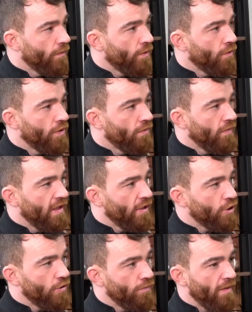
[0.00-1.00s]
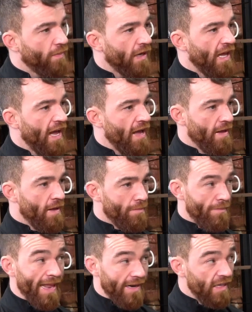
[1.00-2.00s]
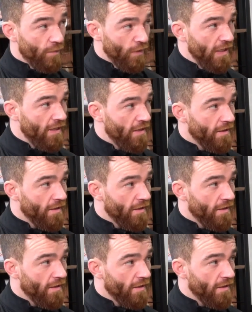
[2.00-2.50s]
You know what I mean? And some people are mentally weak.